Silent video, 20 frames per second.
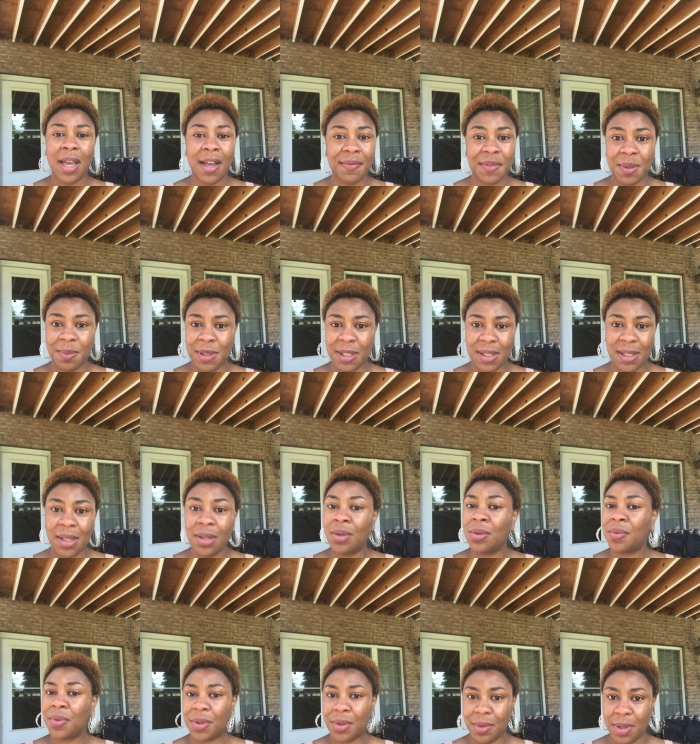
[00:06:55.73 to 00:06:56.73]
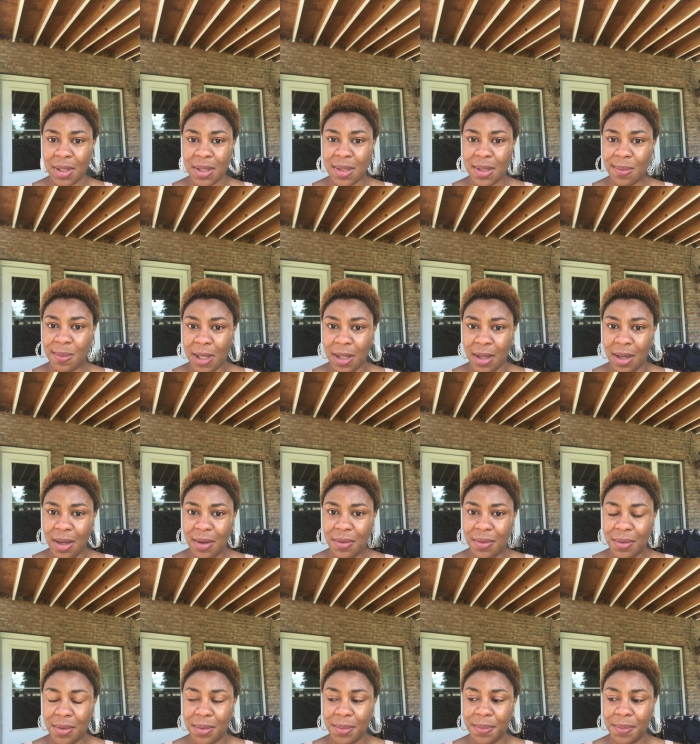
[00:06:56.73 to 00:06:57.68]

have to be single for the rest of my life